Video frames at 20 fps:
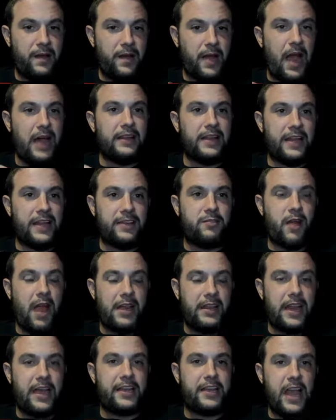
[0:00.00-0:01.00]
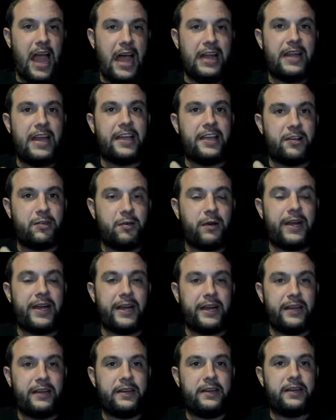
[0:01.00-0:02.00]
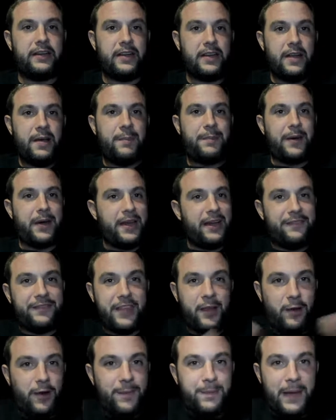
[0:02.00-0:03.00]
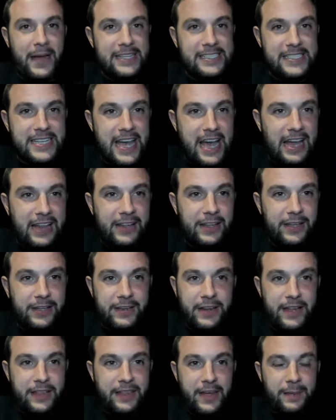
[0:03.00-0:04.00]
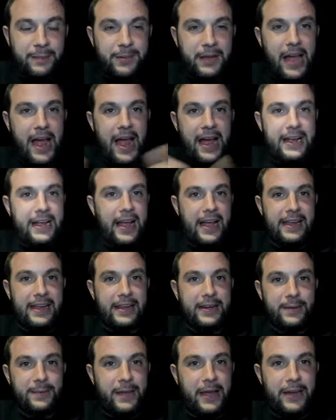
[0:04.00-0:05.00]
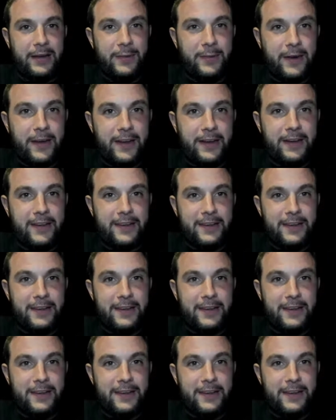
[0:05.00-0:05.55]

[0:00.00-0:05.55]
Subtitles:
I like green, but if they're in my salad and they're black, I eat them anyway.